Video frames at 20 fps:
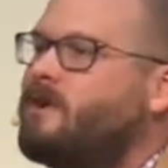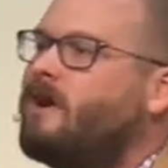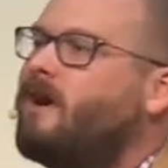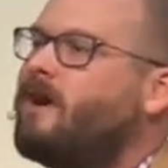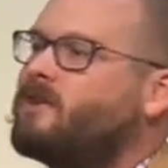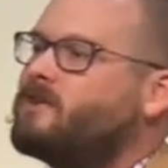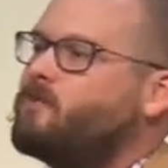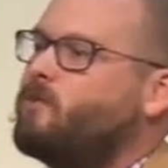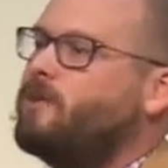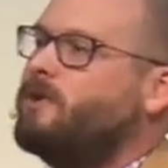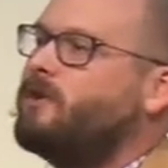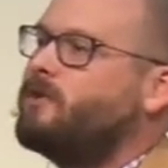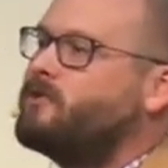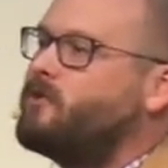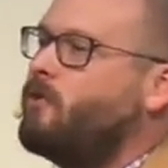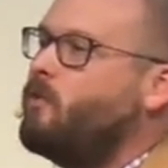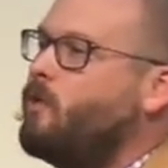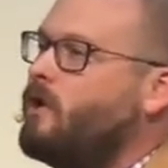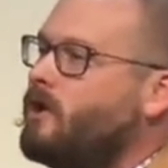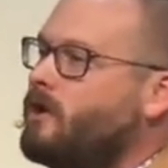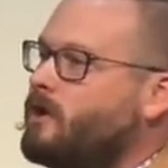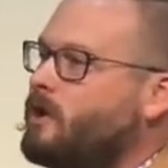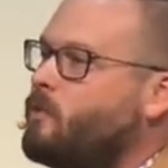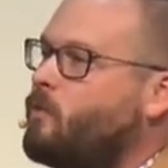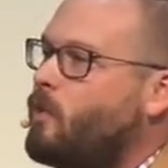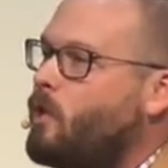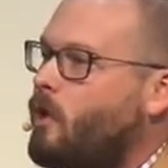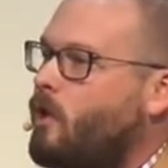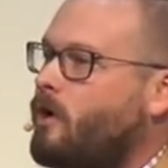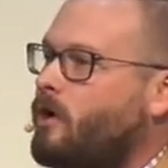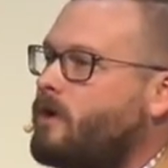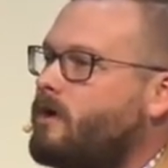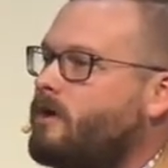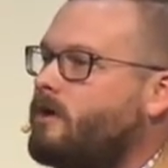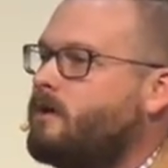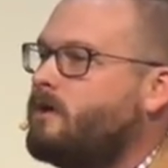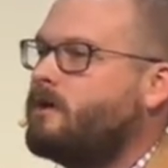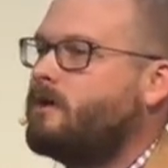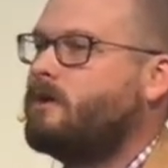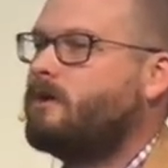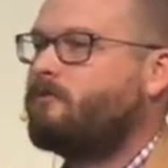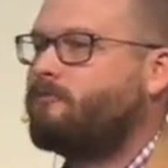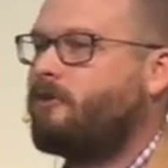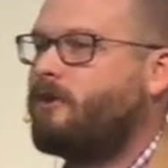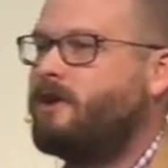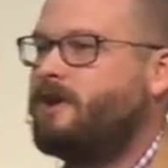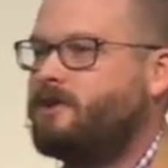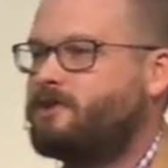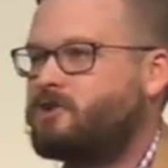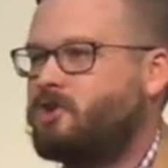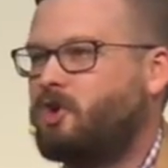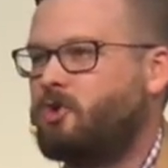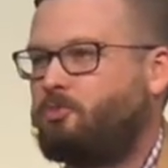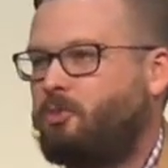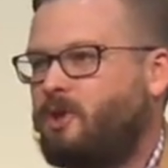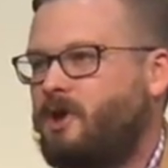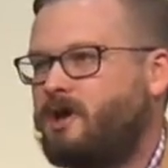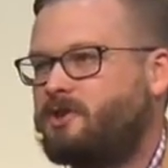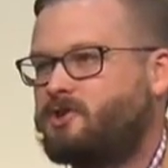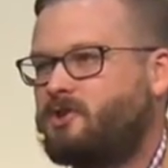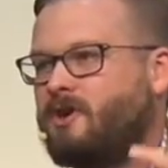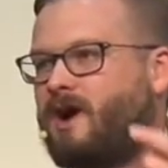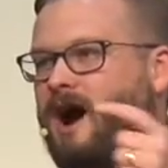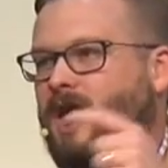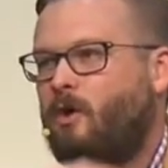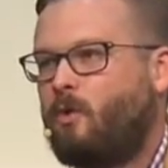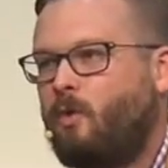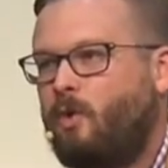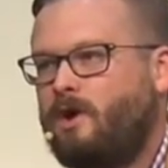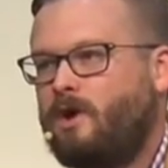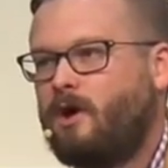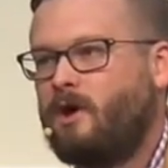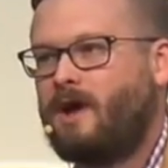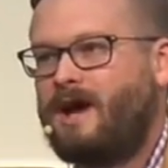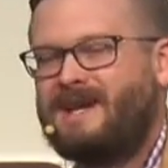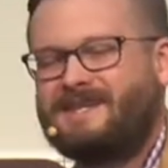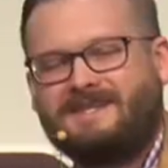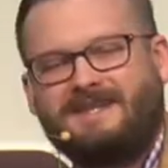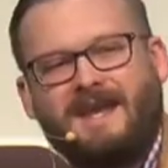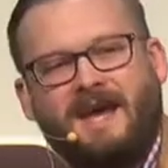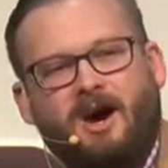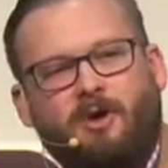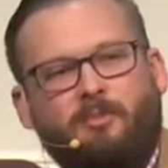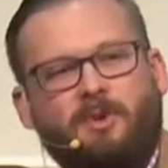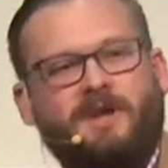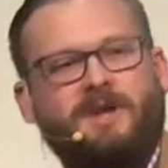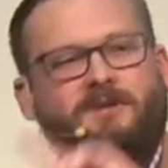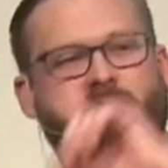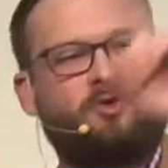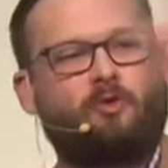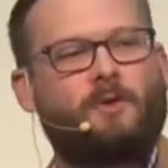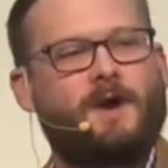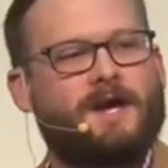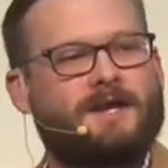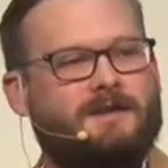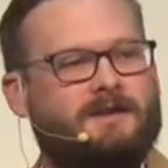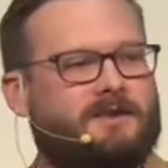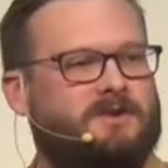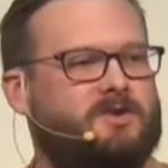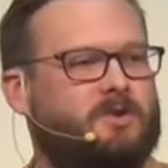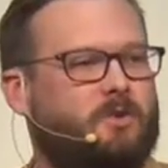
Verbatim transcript: God's will to will and work for His good pleasure. Our will has now been directed